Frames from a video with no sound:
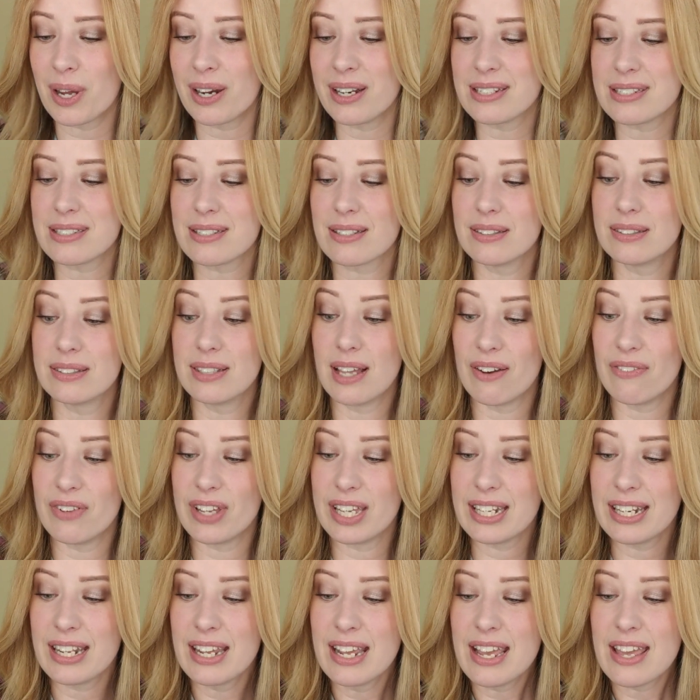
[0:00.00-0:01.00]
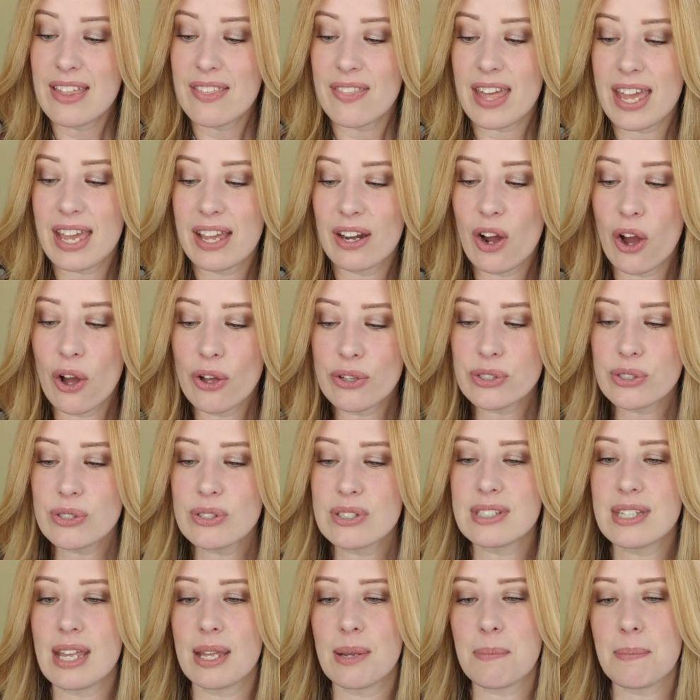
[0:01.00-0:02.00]
wanted to love it. They had
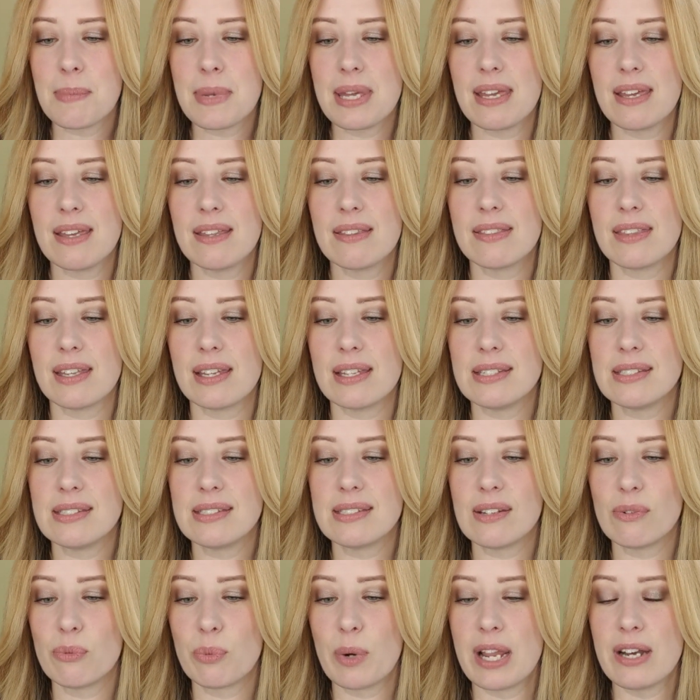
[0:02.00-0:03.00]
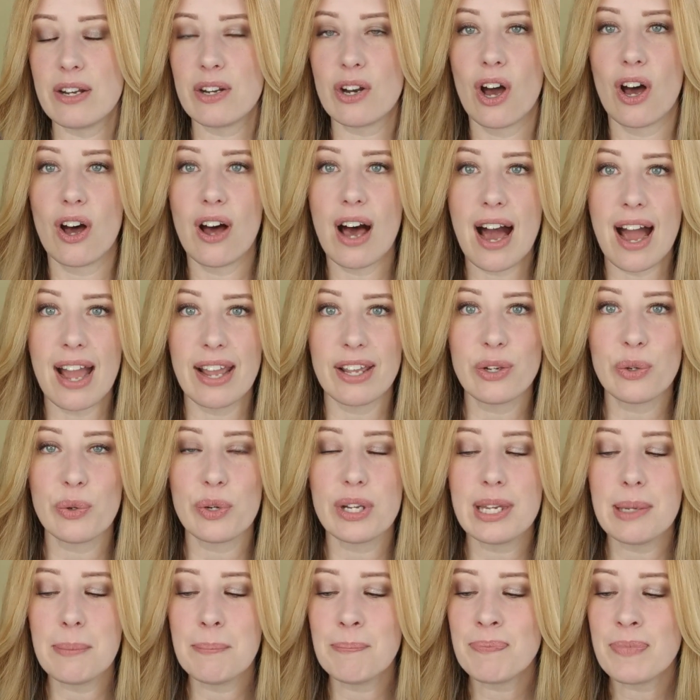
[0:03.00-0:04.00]
also sent me this retinol eye
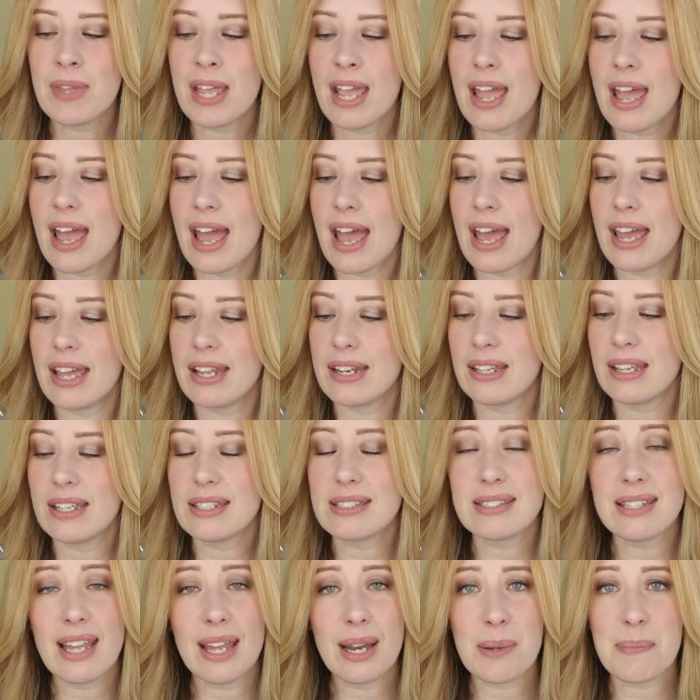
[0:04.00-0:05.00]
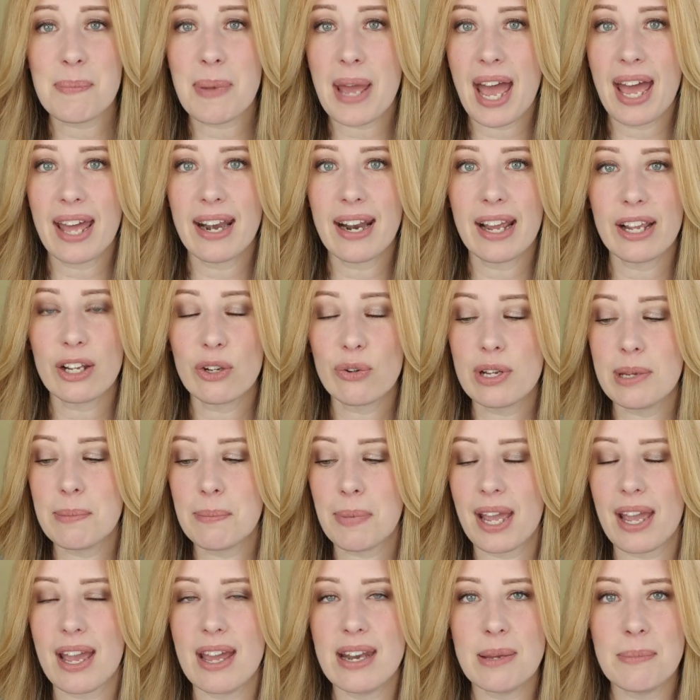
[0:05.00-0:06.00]
cream, and it's not a bad eye
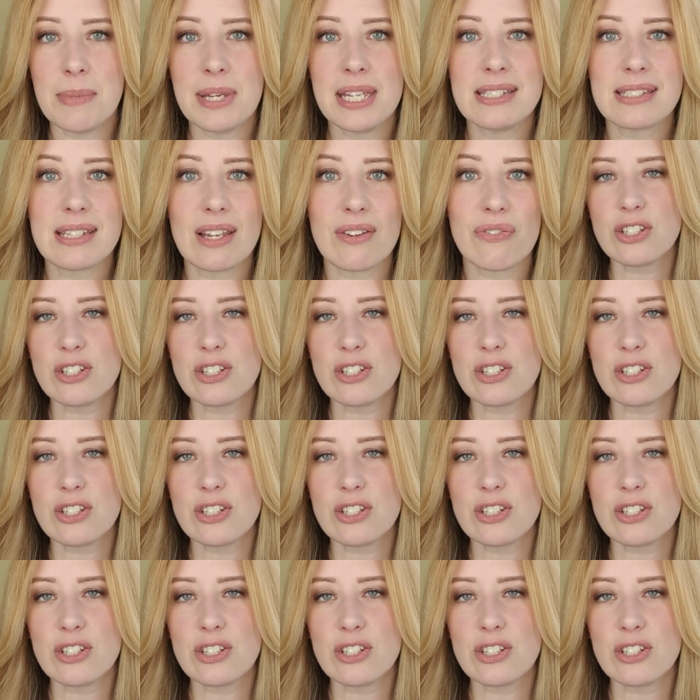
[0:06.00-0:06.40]
cream by any means.